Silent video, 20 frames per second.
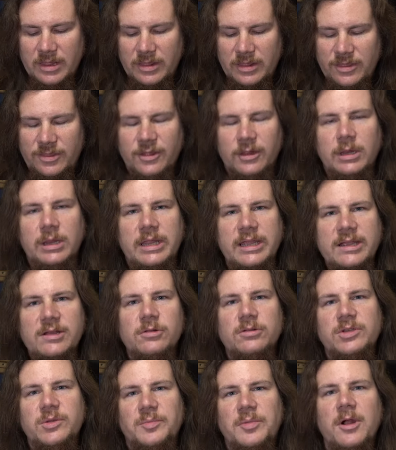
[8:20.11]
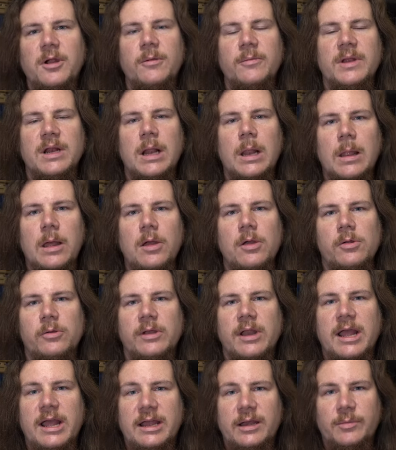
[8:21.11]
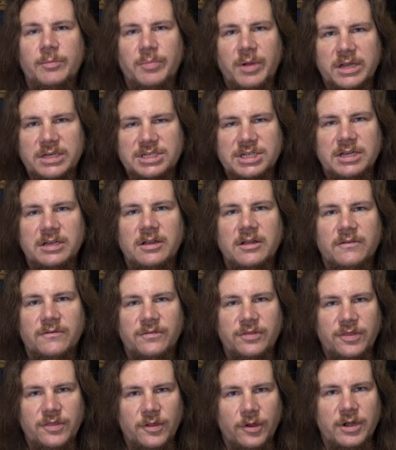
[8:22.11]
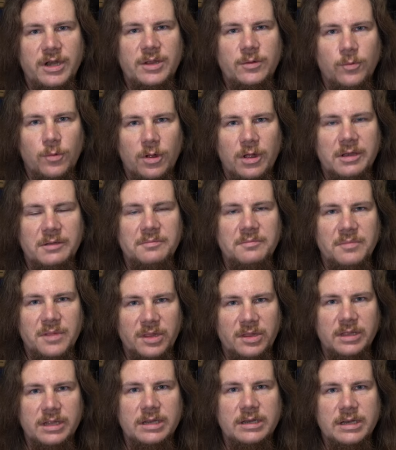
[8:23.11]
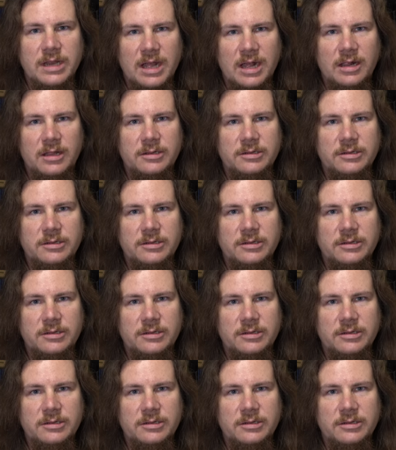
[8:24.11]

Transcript: the legal department alone had a budget of $31 million.